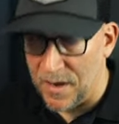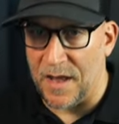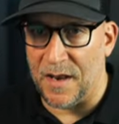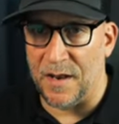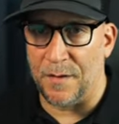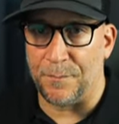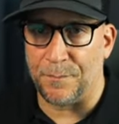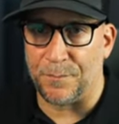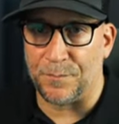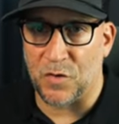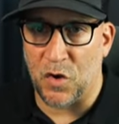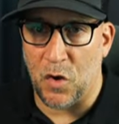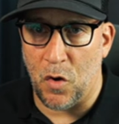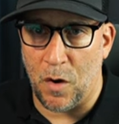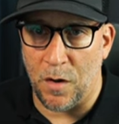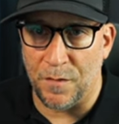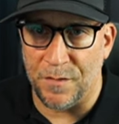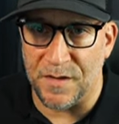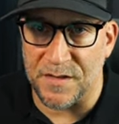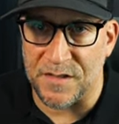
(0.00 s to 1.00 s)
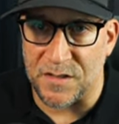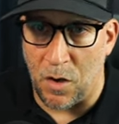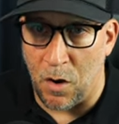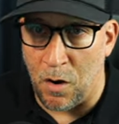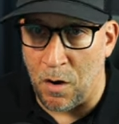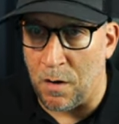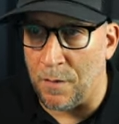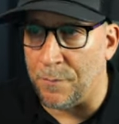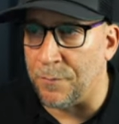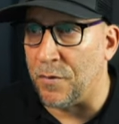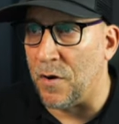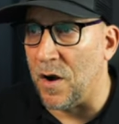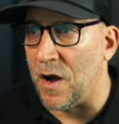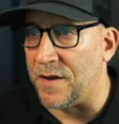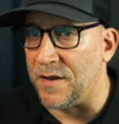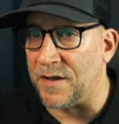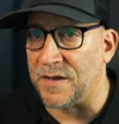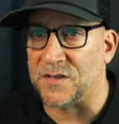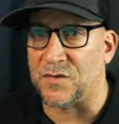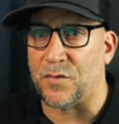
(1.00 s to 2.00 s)
ahead and call this all
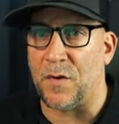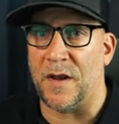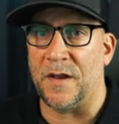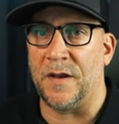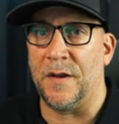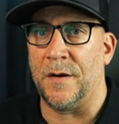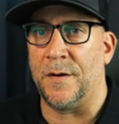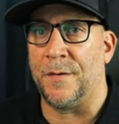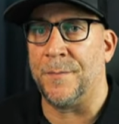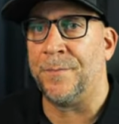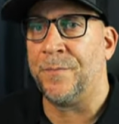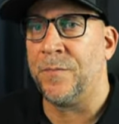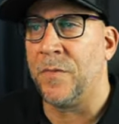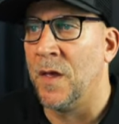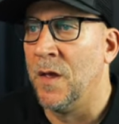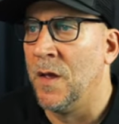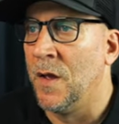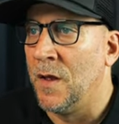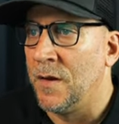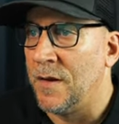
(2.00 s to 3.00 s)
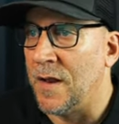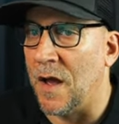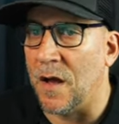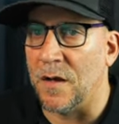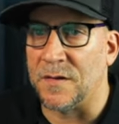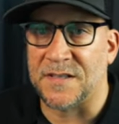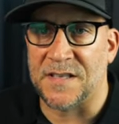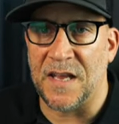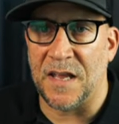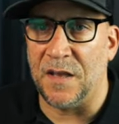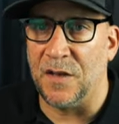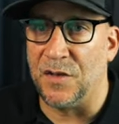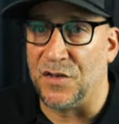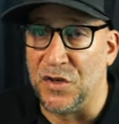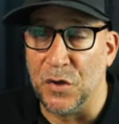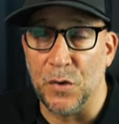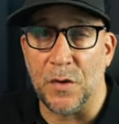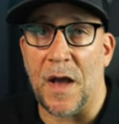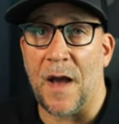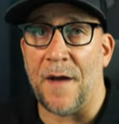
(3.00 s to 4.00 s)
products right here. Now say you
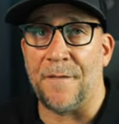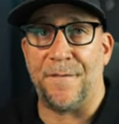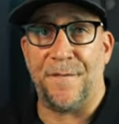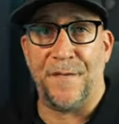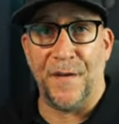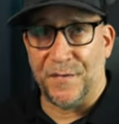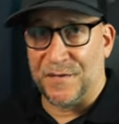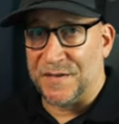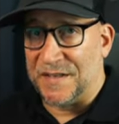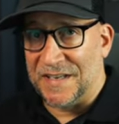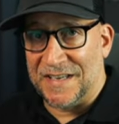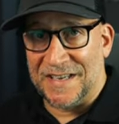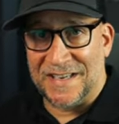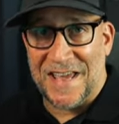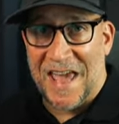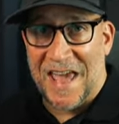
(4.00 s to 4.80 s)
do got fifty